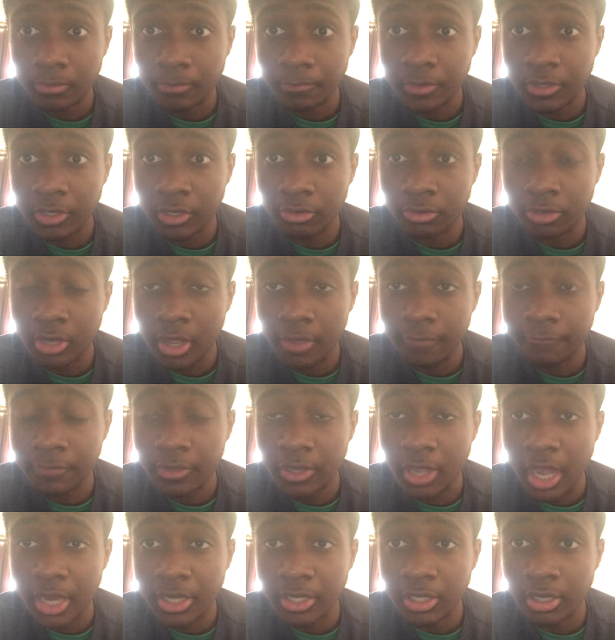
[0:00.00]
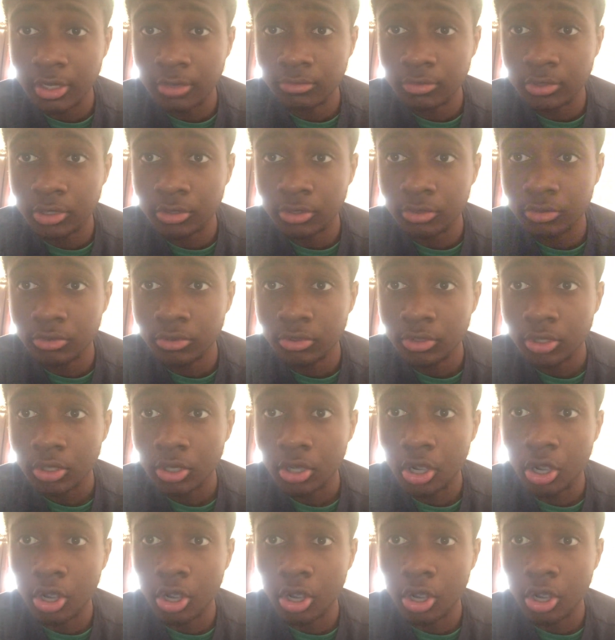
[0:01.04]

video VID I want to do.